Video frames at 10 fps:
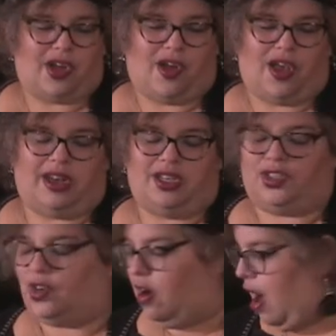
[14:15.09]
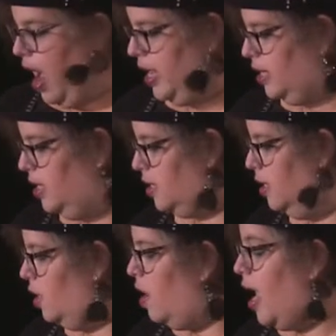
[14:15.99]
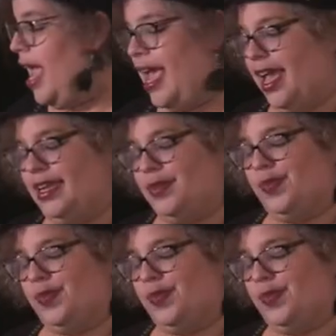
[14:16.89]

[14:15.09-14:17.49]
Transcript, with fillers: on Star Island. And